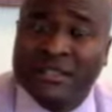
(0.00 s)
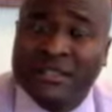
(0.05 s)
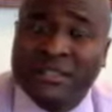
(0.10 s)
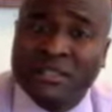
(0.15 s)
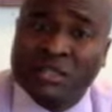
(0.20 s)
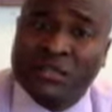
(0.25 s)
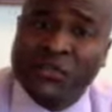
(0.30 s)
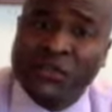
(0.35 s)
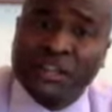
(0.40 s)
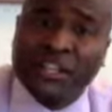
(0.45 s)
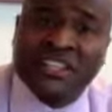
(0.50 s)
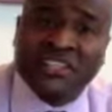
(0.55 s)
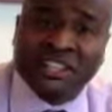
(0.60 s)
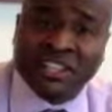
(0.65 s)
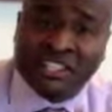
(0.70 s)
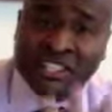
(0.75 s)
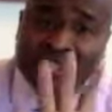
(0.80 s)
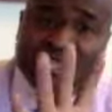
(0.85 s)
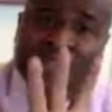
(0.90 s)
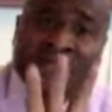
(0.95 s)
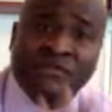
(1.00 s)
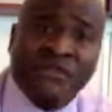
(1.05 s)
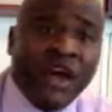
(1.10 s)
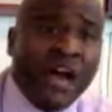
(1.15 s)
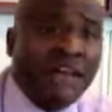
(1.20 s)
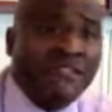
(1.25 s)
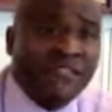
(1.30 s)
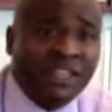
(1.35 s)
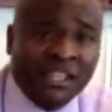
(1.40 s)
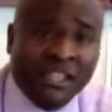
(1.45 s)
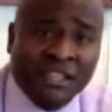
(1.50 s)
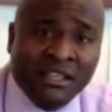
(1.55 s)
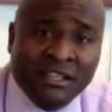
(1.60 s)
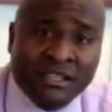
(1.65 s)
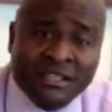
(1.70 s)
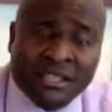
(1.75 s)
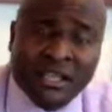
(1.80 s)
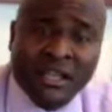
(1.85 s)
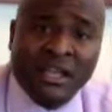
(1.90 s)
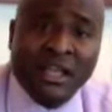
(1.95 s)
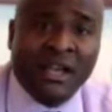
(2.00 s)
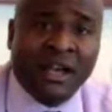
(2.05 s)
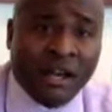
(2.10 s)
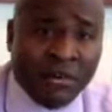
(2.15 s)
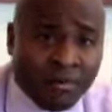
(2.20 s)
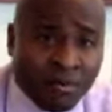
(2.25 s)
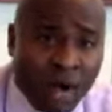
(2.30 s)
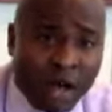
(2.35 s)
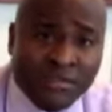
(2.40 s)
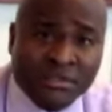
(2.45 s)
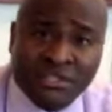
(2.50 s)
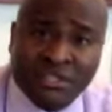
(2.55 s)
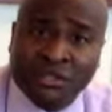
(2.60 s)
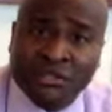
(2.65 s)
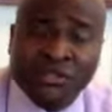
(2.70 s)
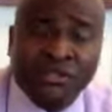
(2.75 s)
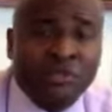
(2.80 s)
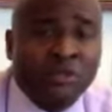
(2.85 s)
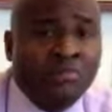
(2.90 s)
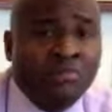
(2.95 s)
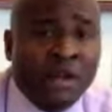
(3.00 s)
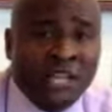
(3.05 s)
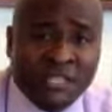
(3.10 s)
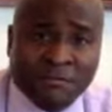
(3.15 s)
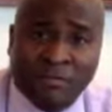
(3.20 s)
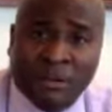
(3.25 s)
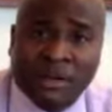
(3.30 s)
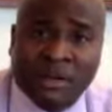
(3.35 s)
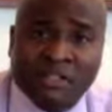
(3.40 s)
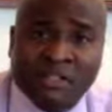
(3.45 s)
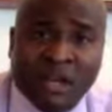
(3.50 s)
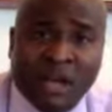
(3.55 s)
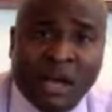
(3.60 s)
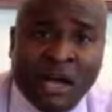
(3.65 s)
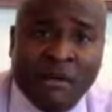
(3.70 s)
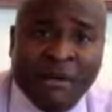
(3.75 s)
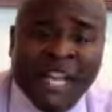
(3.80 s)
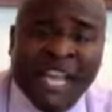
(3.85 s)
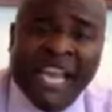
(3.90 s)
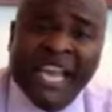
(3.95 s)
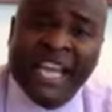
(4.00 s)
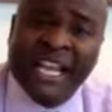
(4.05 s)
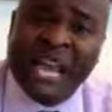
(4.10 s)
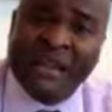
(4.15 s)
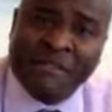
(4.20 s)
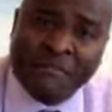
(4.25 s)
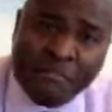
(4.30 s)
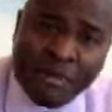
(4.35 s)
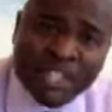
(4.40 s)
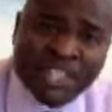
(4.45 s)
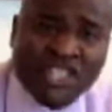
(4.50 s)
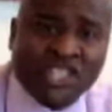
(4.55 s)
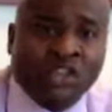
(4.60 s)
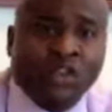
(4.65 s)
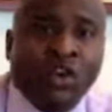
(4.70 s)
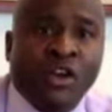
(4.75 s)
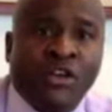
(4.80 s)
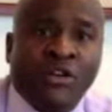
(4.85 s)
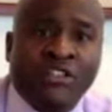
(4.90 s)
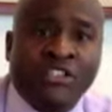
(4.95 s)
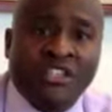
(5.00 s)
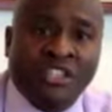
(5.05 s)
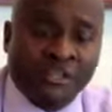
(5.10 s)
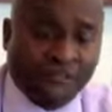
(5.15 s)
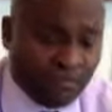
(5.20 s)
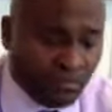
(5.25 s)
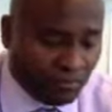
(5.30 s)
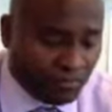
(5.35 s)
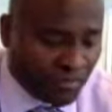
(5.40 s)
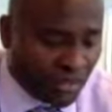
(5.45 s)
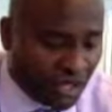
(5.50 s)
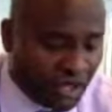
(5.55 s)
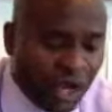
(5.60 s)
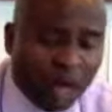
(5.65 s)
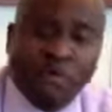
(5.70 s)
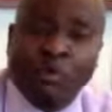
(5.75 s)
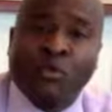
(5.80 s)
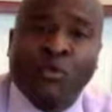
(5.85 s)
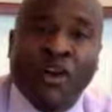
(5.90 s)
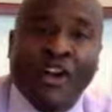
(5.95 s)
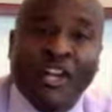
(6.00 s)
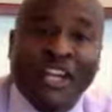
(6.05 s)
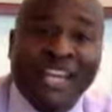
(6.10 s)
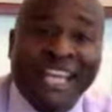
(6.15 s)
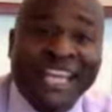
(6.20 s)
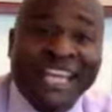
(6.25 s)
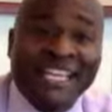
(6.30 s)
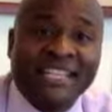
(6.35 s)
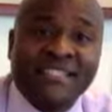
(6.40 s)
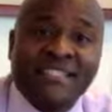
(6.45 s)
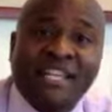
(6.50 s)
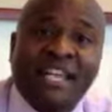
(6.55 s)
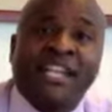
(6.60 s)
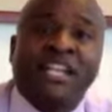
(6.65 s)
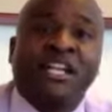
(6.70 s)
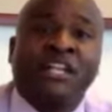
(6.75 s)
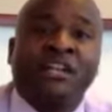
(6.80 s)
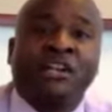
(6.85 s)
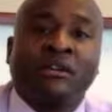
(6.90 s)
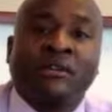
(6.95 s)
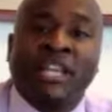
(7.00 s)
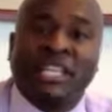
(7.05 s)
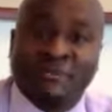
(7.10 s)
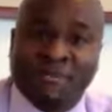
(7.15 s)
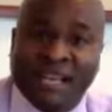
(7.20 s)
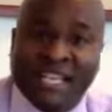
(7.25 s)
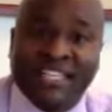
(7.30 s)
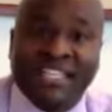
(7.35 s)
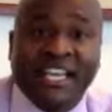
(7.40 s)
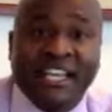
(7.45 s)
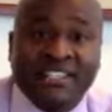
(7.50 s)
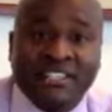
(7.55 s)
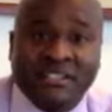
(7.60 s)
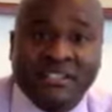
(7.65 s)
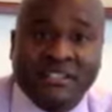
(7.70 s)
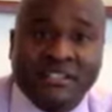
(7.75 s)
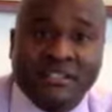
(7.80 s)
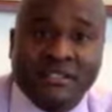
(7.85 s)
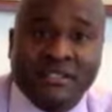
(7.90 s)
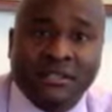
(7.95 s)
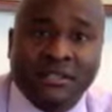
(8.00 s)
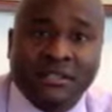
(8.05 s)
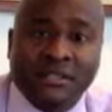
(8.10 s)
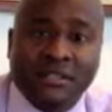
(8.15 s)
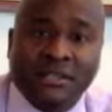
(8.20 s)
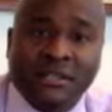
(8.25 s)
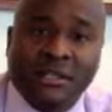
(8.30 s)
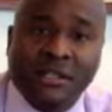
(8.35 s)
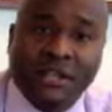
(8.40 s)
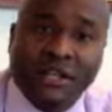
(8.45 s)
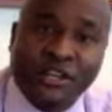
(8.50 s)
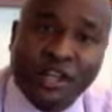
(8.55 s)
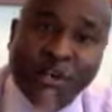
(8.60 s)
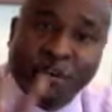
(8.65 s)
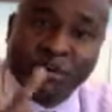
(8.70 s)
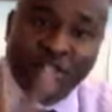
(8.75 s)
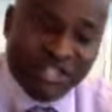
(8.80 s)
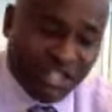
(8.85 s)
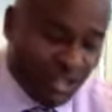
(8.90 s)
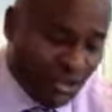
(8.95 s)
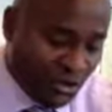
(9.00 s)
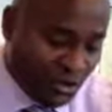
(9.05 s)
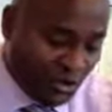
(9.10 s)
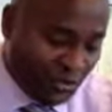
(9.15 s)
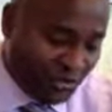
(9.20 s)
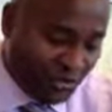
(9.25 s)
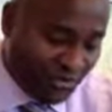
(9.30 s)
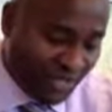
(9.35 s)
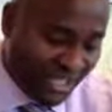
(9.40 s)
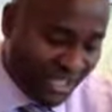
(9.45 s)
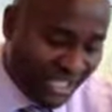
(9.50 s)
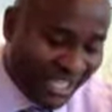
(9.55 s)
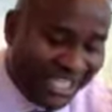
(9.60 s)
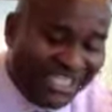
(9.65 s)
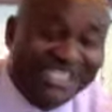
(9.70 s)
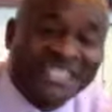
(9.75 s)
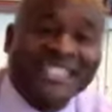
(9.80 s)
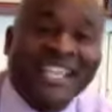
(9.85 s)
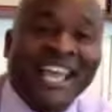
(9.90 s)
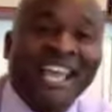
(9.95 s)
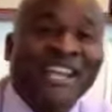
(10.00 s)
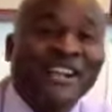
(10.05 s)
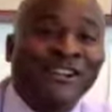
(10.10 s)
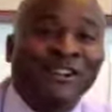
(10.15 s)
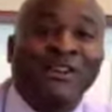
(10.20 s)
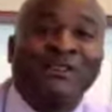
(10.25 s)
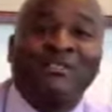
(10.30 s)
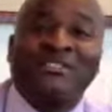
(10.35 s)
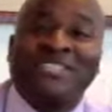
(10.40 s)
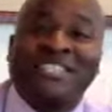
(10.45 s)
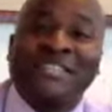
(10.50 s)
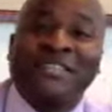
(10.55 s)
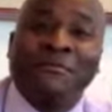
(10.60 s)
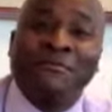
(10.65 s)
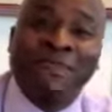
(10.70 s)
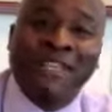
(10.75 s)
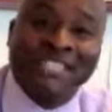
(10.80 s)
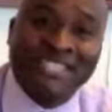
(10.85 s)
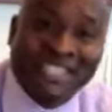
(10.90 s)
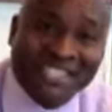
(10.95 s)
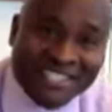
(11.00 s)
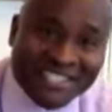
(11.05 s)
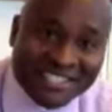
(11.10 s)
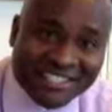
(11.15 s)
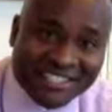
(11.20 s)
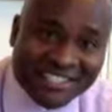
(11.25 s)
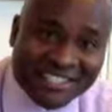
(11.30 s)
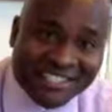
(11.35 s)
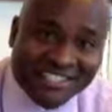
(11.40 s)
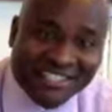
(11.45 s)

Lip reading: So if you can stick to these 5 keys, I promise you'll do a much better job and have a much stronger team. Number 1, setting clear expectations. Number 2, staying close to the business.